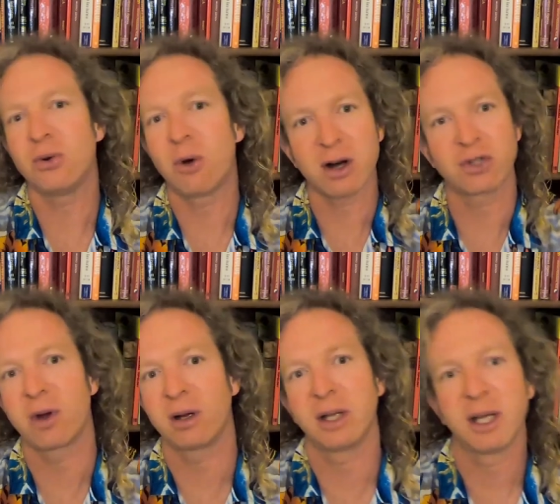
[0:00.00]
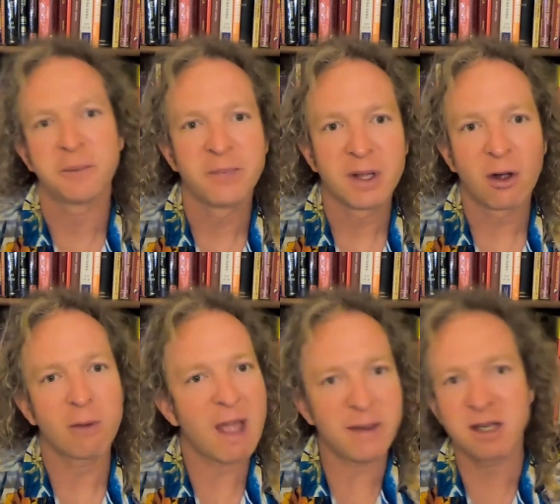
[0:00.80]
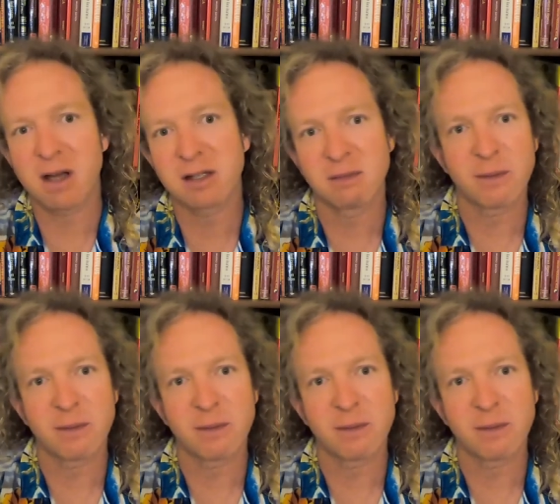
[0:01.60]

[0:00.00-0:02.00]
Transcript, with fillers: you are struggling, or maybe it doesn't.